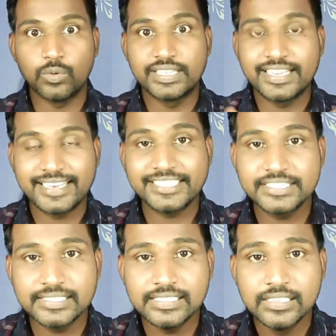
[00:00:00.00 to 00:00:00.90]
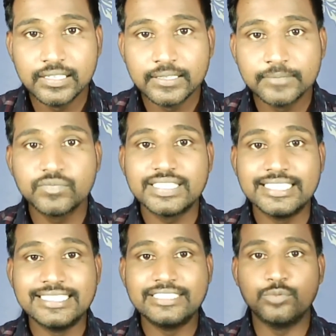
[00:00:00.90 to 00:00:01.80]
in a nutshell,
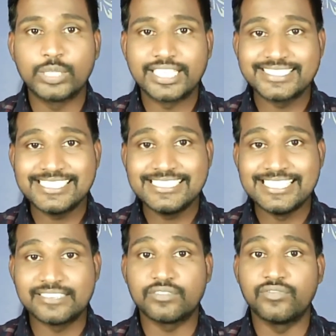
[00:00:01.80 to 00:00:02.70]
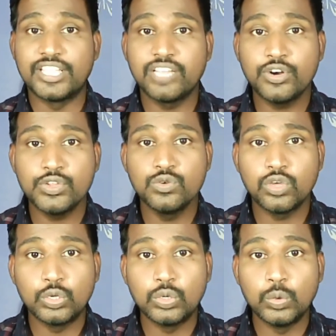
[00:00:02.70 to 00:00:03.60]
you can see that whenever
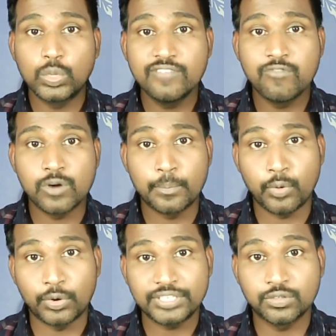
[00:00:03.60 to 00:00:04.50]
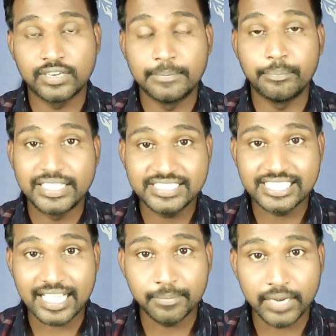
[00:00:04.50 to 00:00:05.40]
you're looking for a product on a
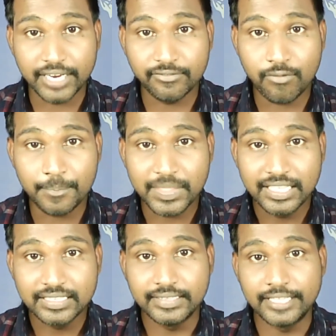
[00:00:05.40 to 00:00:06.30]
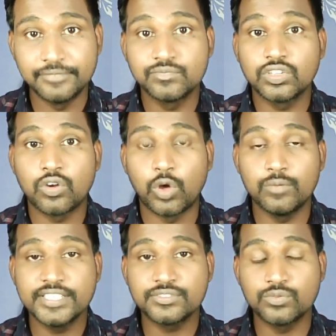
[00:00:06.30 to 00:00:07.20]
Manchai platform, then
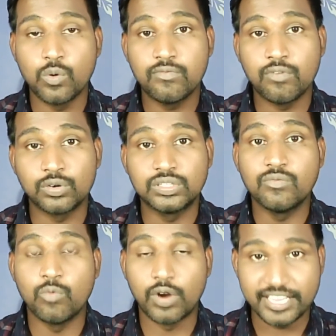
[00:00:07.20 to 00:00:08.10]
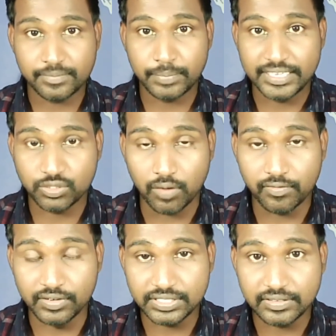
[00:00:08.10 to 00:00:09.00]
always go for the Warrior Plus
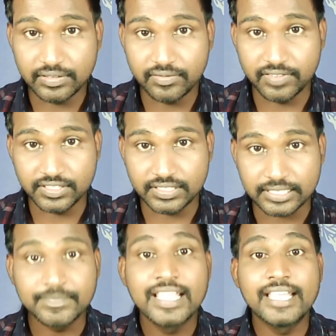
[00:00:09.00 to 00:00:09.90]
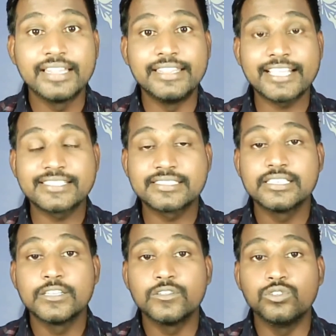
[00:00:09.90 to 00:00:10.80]
offers first. Next,
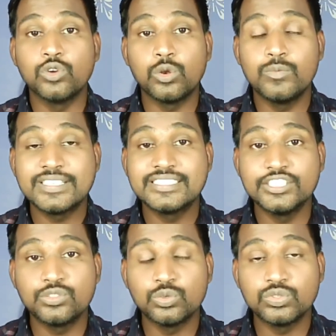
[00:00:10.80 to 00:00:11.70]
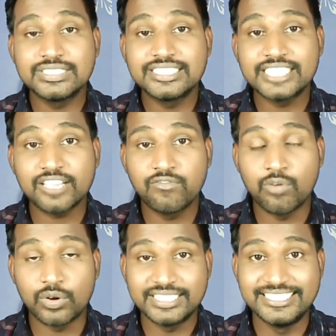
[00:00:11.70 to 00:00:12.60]
you always need to check
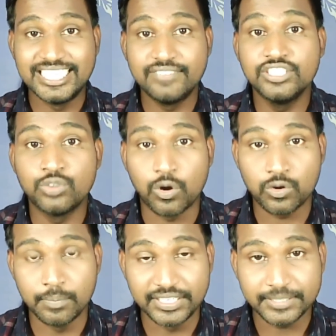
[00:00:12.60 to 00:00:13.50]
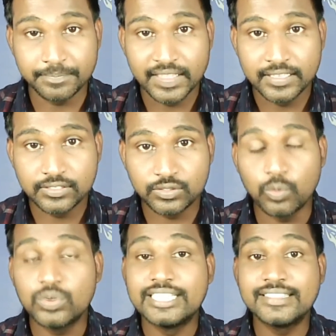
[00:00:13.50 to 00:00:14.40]
for a JV document.
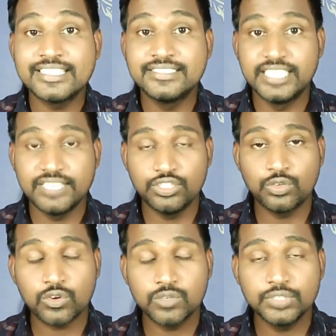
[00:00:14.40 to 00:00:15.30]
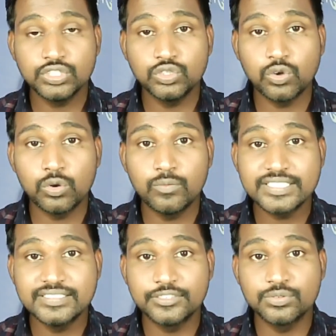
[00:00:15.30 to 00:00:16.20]
So in the JV document, you
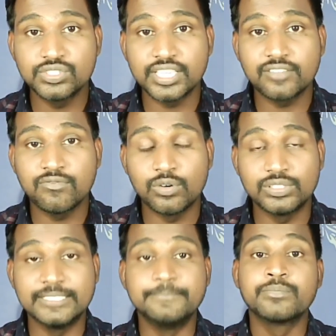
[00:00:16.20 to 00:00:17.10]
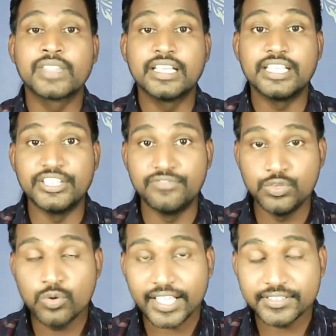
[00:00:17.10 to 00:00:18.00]
always need to check for the
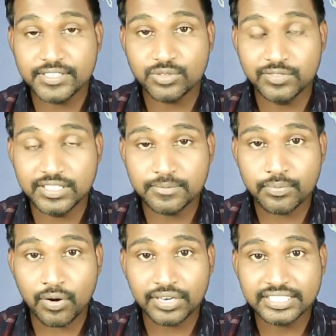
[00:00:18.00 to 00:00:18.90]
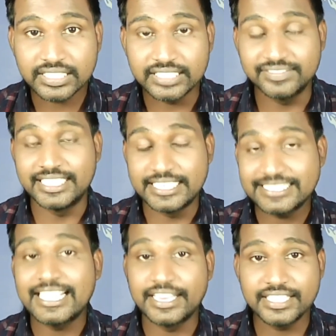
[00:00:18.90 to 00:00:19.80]
review access of this product if there
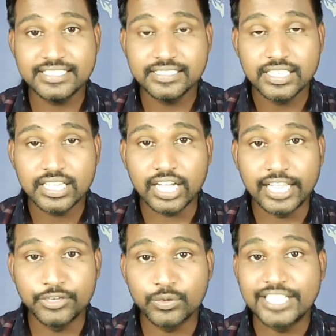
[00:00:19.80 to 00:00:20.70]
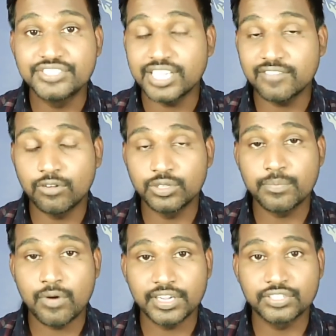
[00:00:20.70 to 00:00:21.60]
is any, and you can check for the
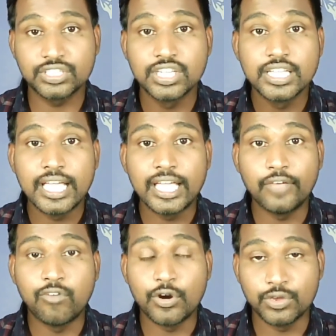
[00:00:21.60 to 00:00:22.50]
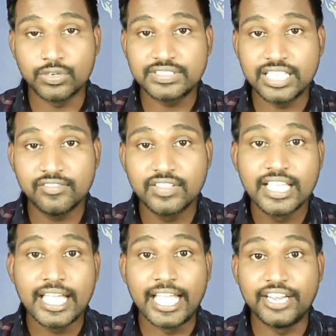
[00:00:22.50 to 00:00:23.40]
product for yourself,
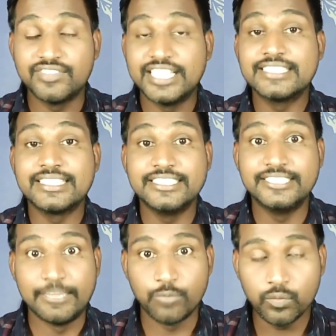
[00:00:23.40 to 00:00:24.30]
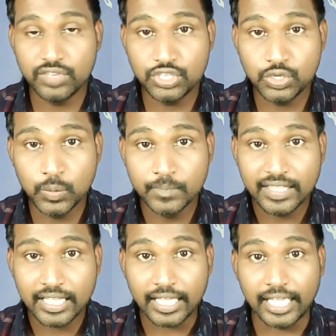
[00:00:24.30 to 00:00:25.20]
and if there is any demo video,
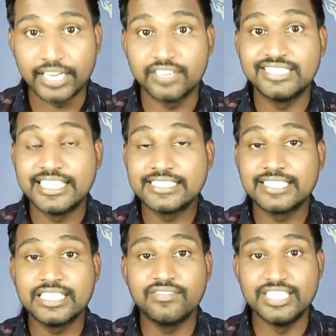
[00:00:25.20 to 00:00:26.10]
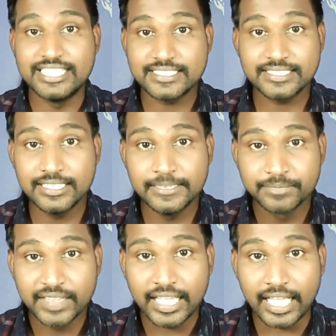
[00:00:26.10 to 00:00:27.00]
and if there is any VSL,
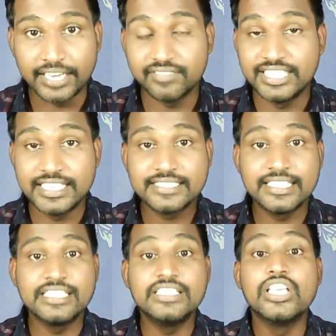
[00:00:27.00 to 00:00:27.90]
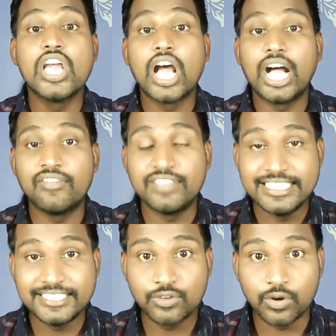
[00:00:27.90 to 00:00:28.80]
and if there is any
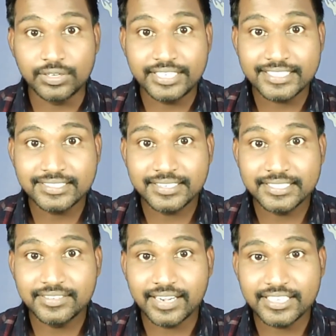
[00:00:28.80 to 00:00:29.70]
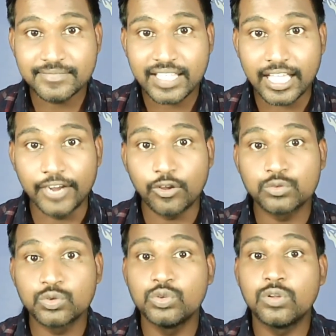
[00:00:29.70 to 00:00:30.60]
affiliate contest that is running. And
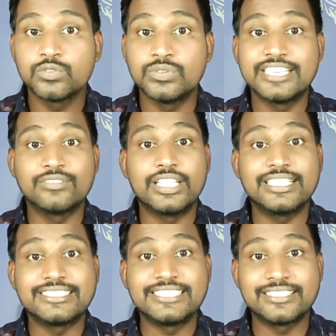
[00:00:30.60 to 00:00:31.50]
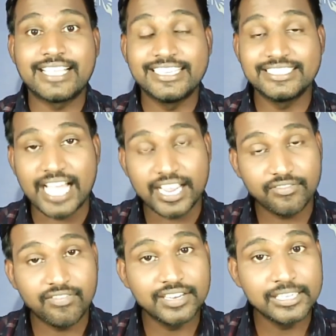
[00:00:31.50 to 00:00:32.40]
also you also need to check the entire
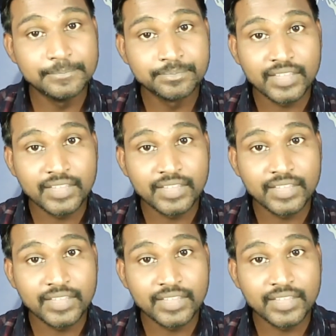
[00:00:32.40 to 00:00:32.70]
funnel